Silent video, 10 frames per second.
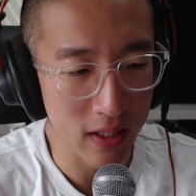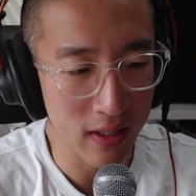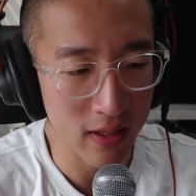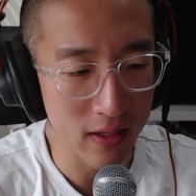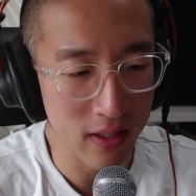
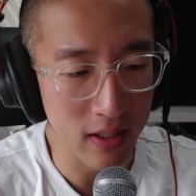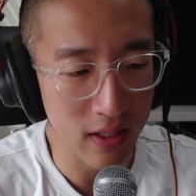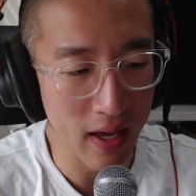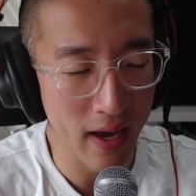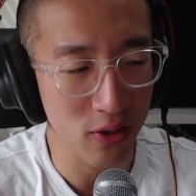in
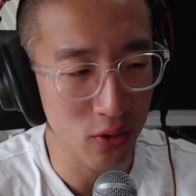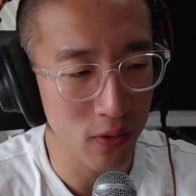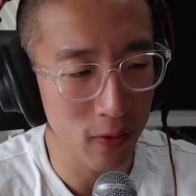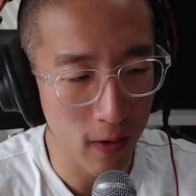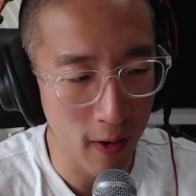the
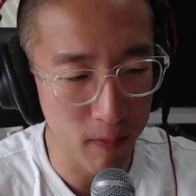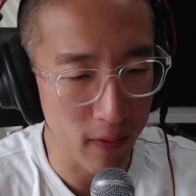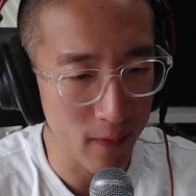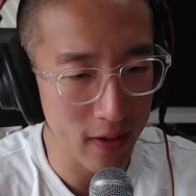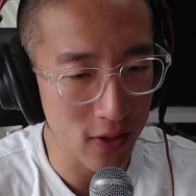actual
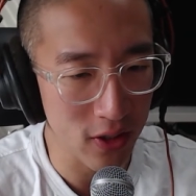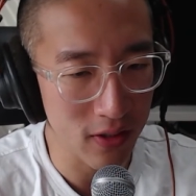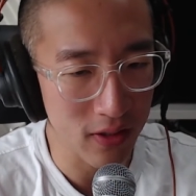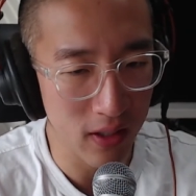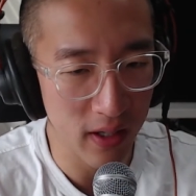
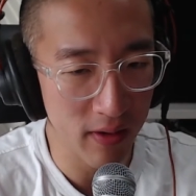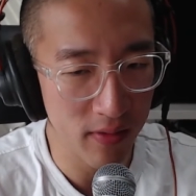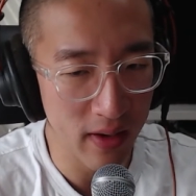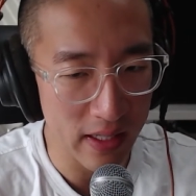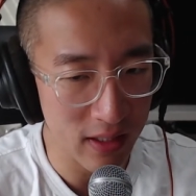operations
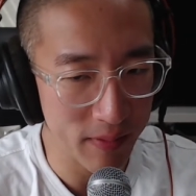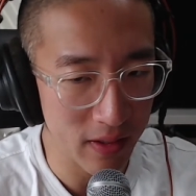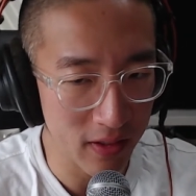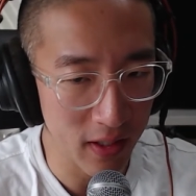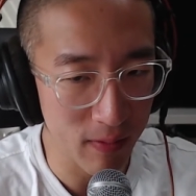of SM
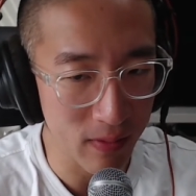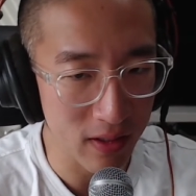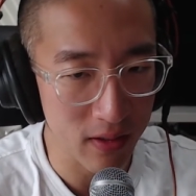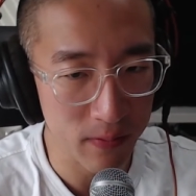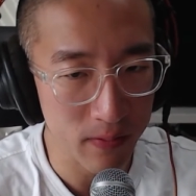Entertainment.